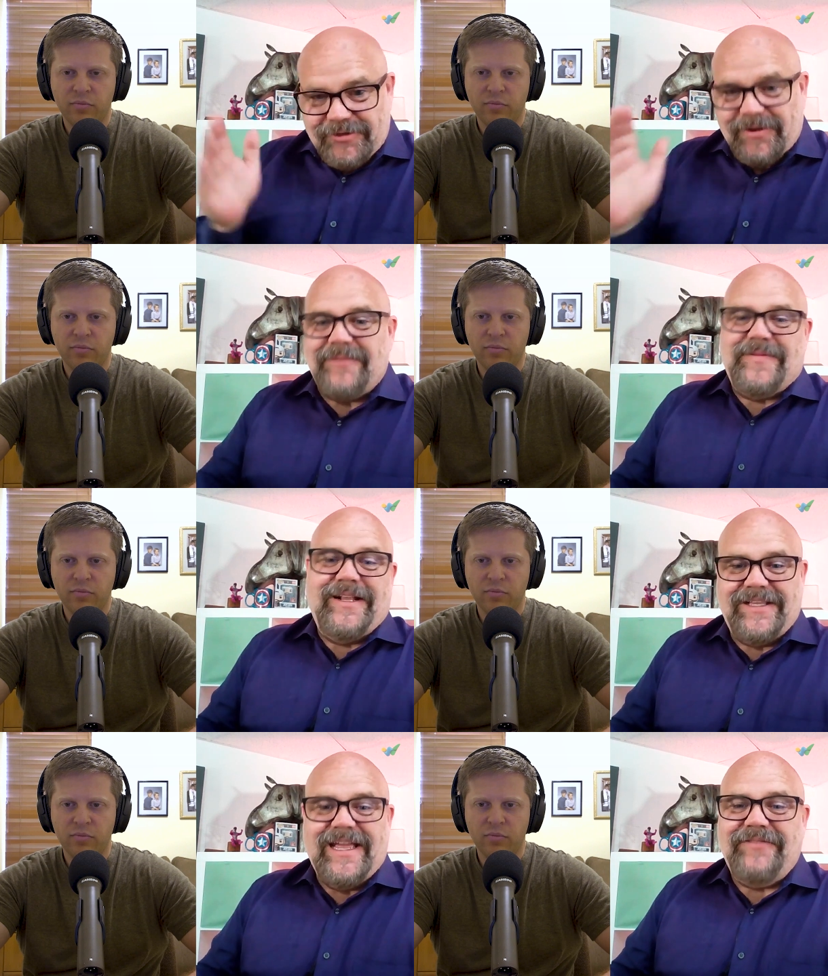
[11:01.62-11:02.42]
Speaker 1: you
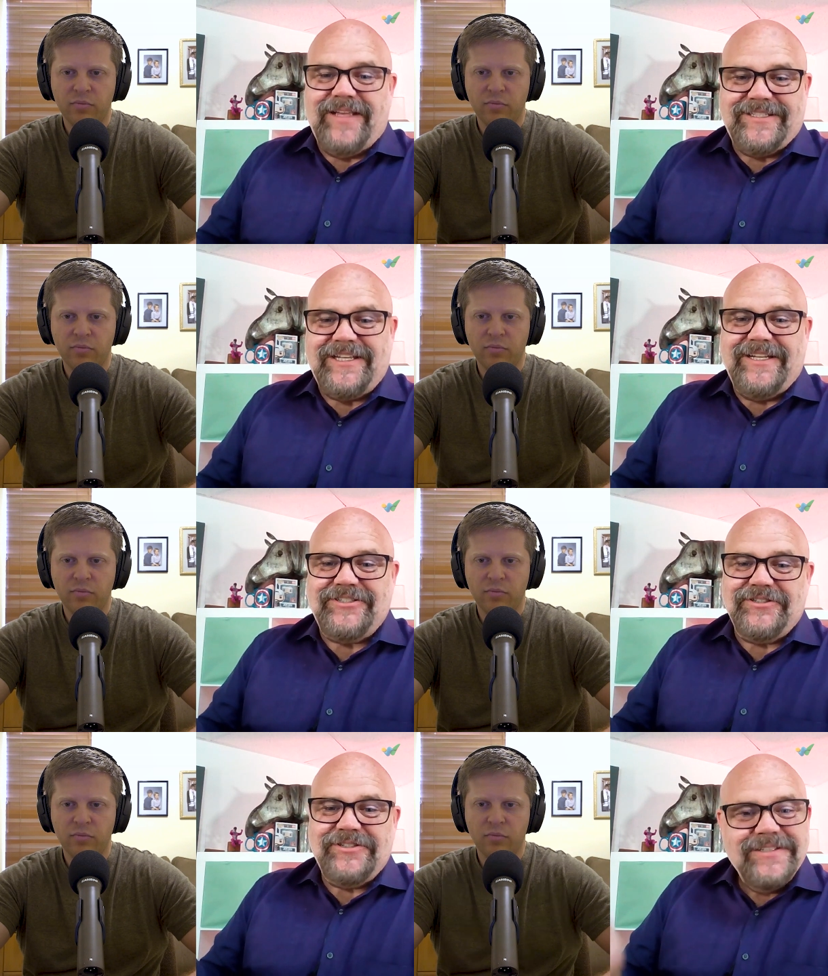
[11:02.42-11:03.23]
automatically have the
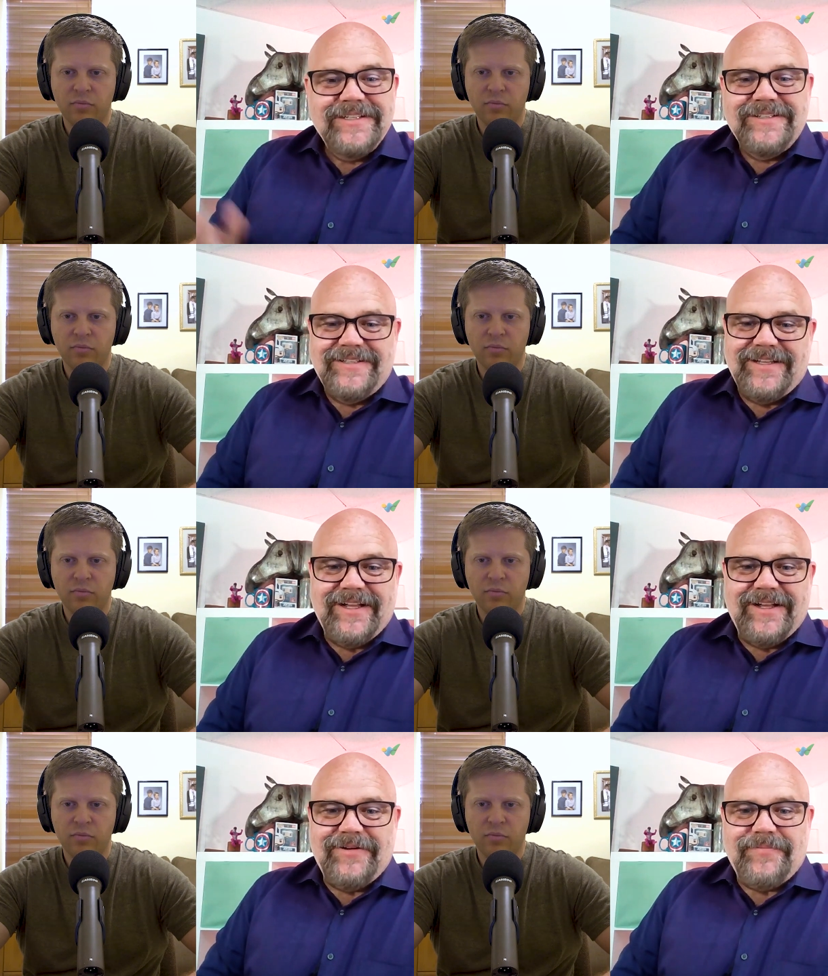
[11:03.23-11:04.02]
educational.
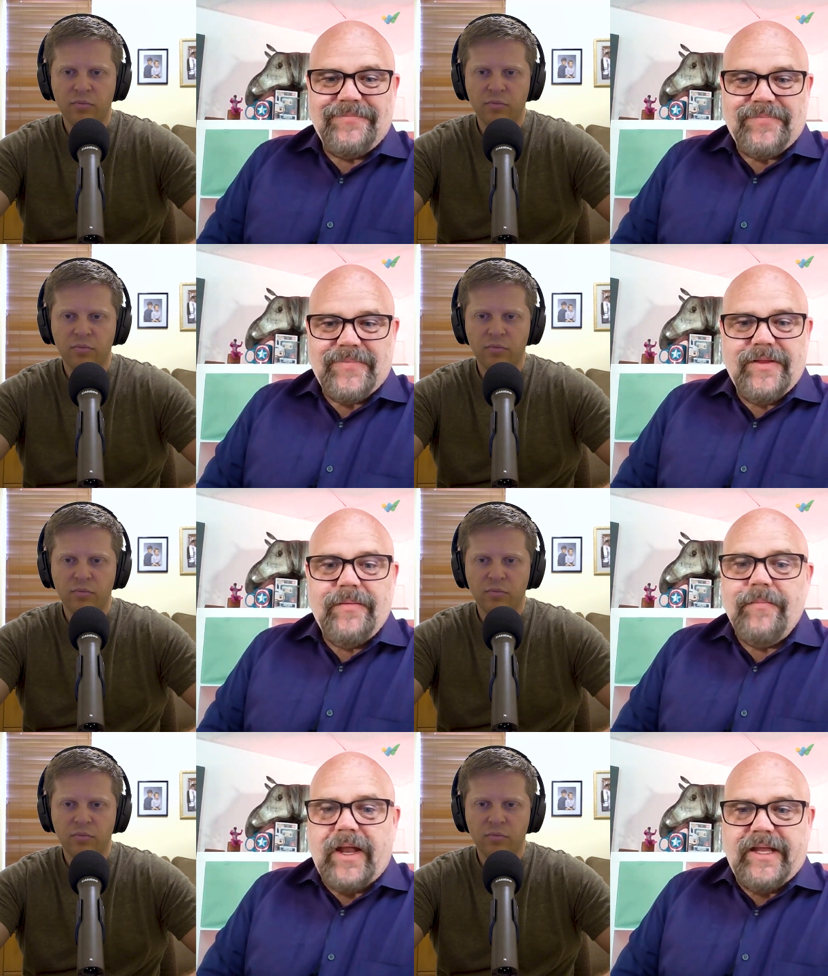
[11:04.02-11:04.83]
Um,
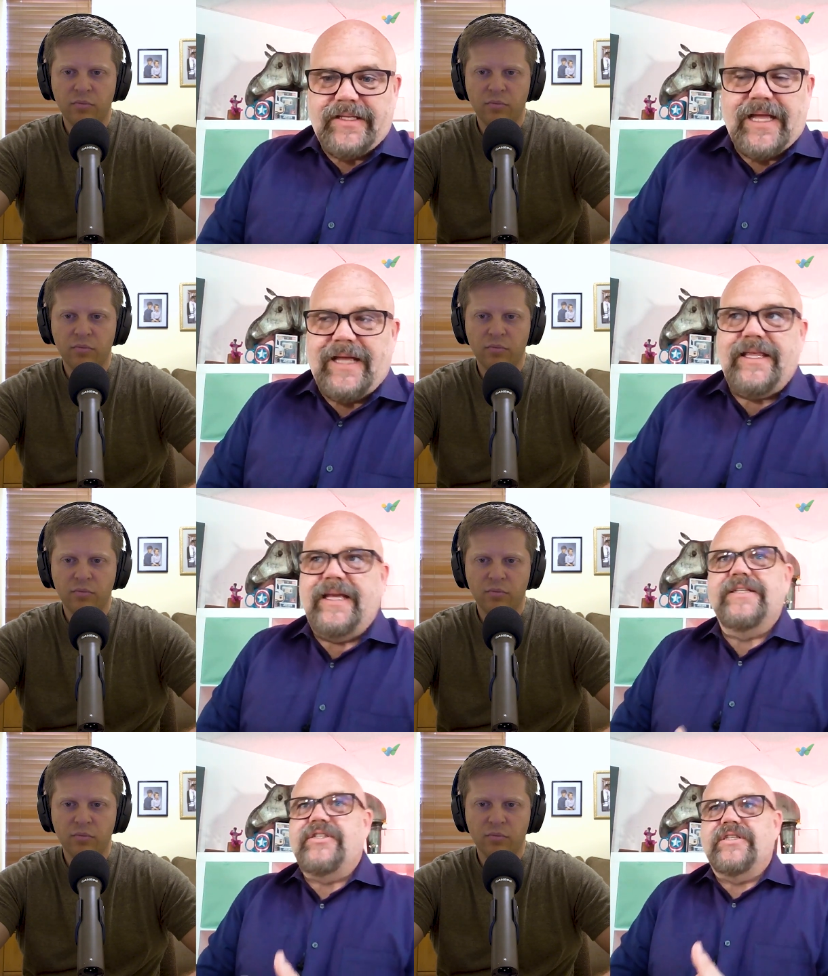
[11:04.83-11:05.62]
but it, I
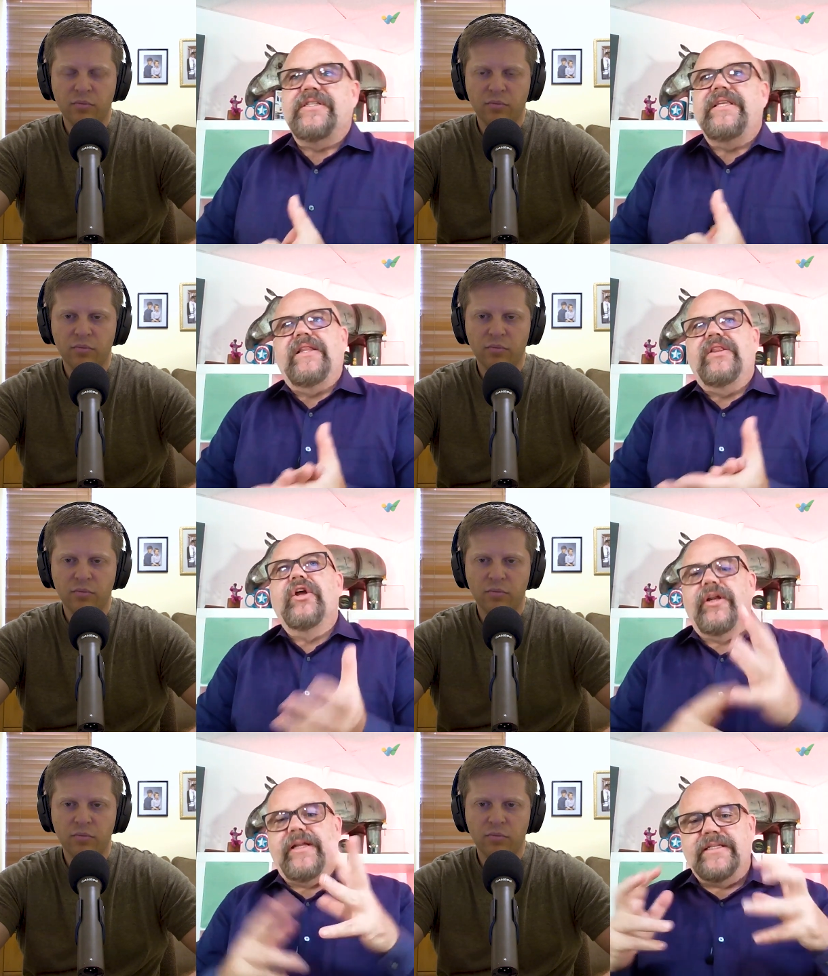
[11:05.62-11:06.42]
think it's just the
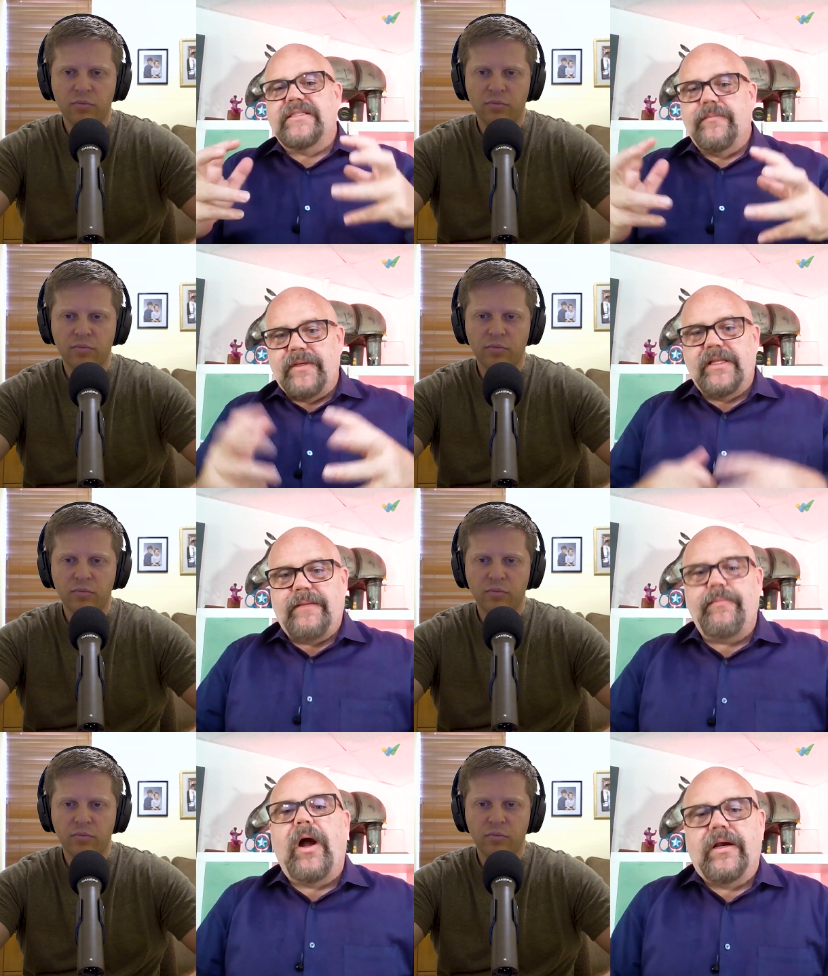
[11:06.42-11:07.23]
learning
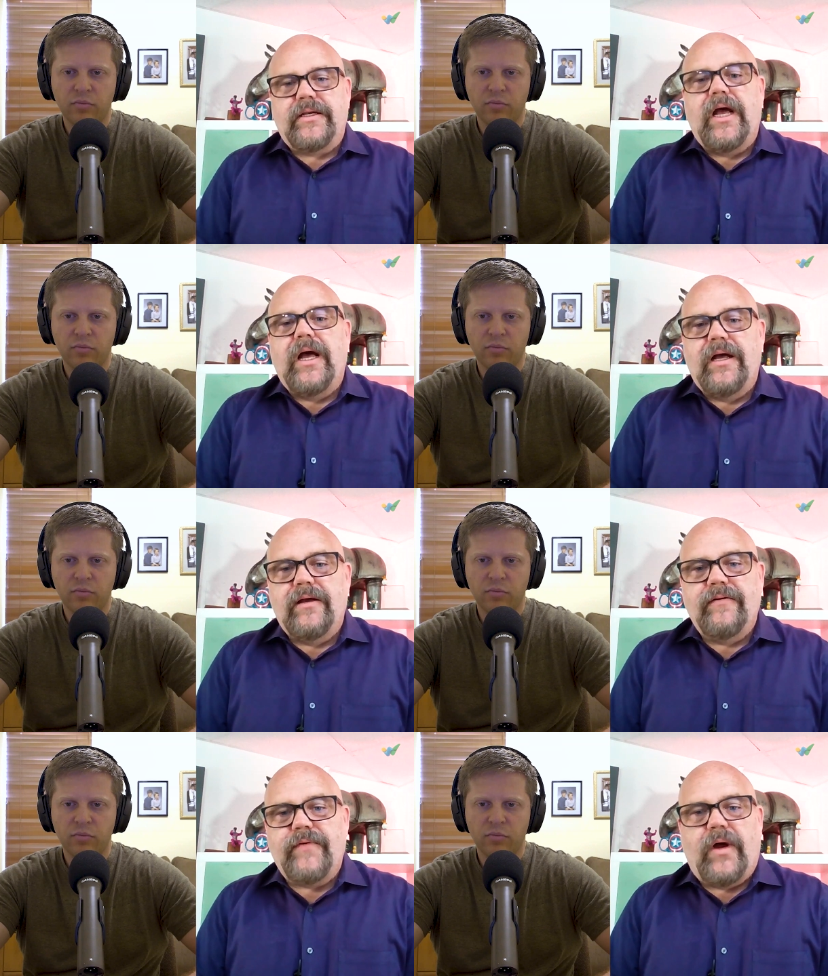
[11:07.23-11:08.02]
disability part
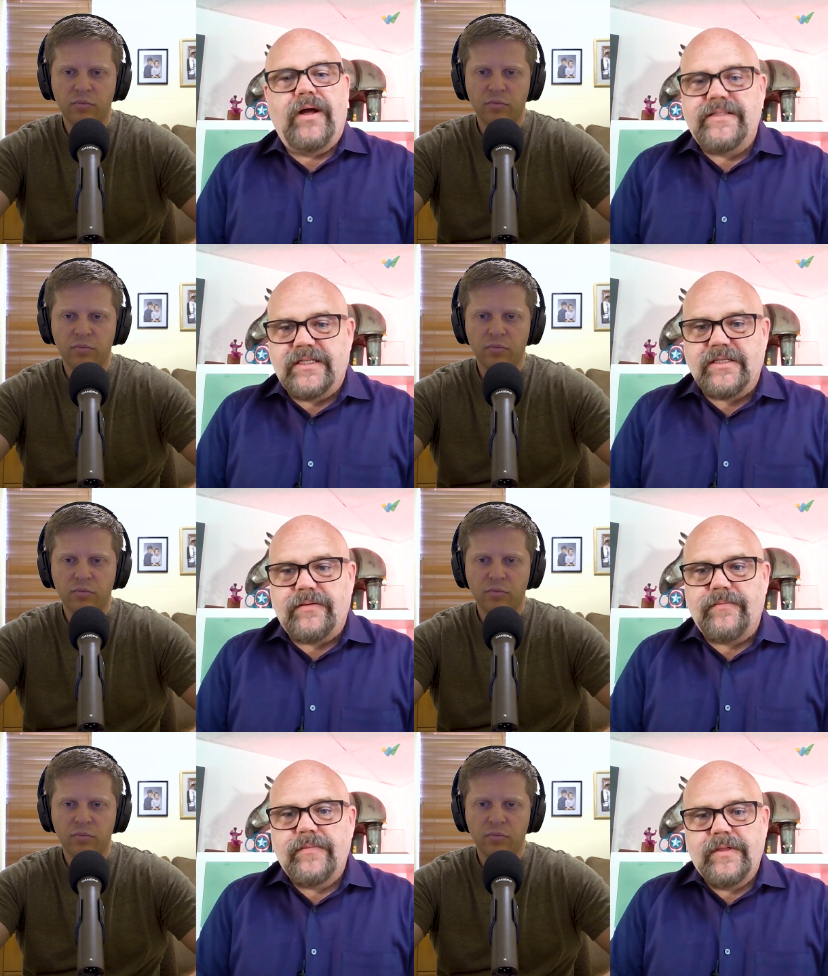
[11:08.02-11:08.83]
of
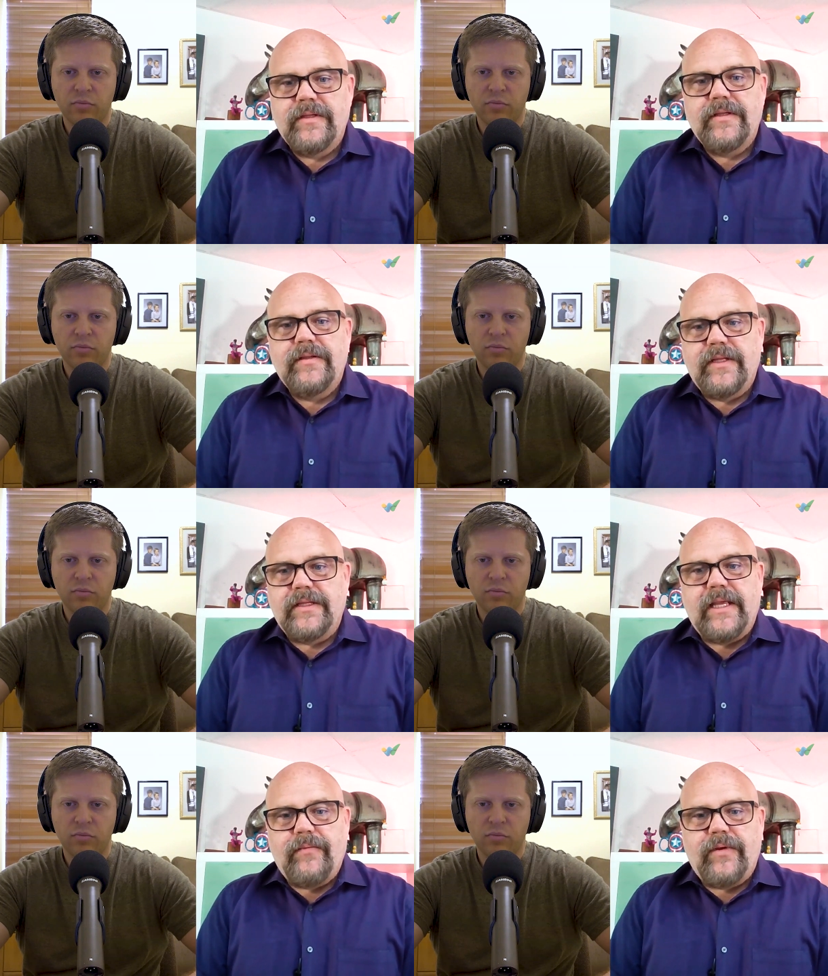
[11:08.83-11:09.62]
autism
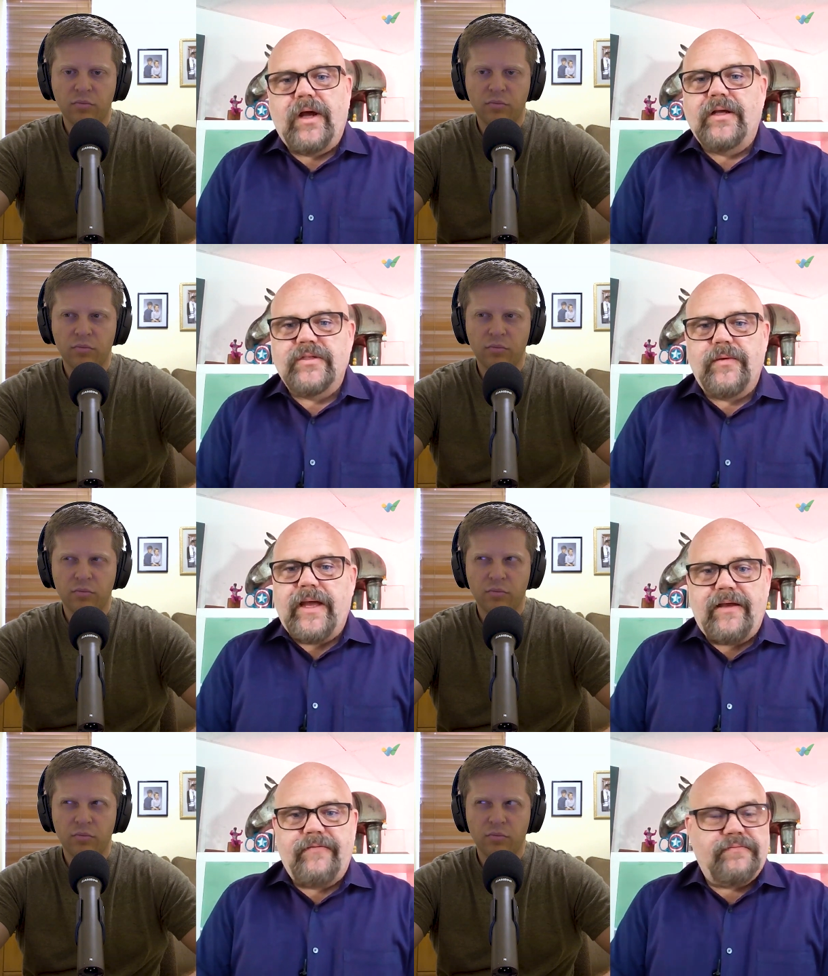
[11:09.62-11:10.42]
that they would also
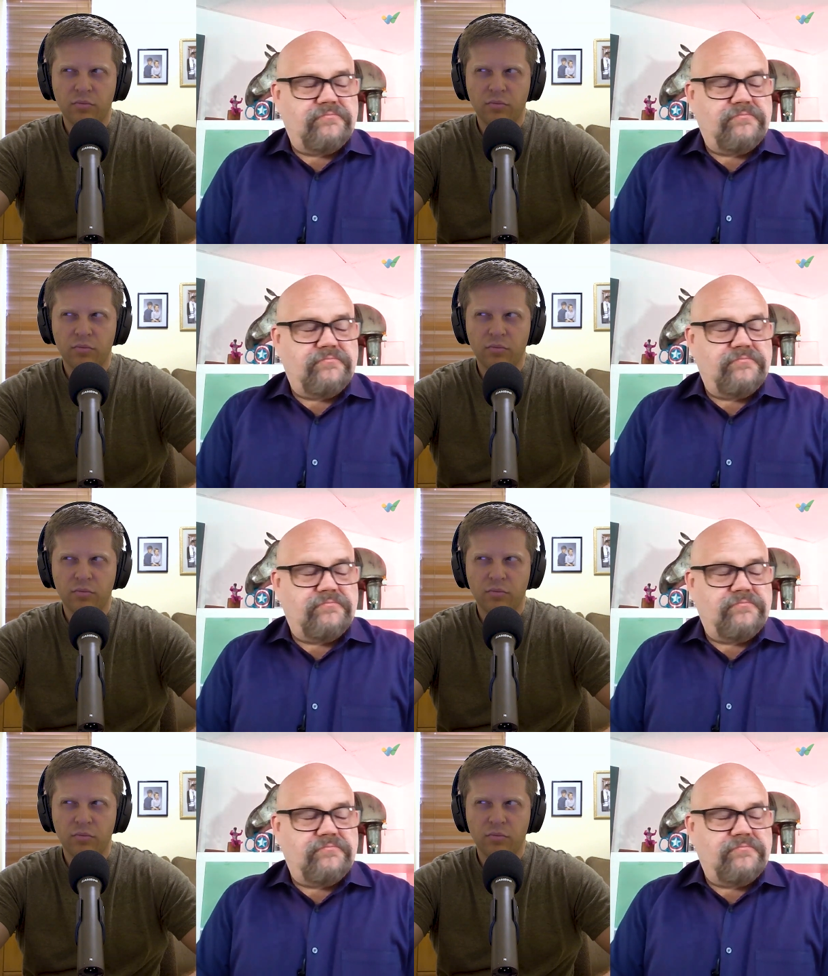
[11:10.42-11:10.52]
have.